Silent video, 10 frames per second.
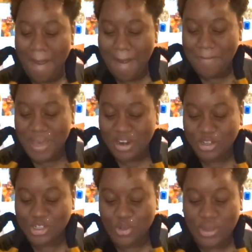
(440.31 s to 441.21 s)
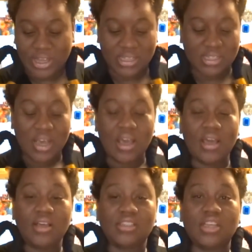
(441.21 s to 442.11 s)
A better choice.
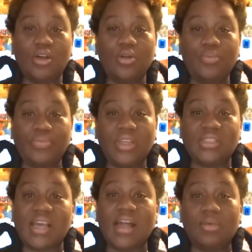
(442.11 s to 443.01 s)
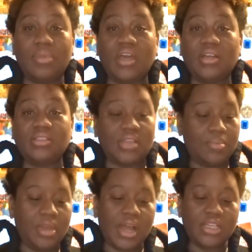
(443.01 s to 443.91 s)
So in salad, because I
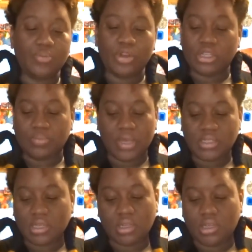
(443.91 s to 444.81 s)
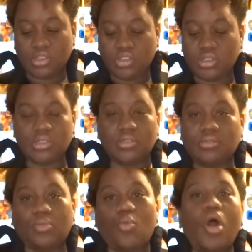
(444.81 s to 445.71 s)
mean iceberg is basically, it's just
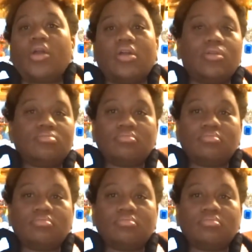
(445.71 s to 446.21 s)
water.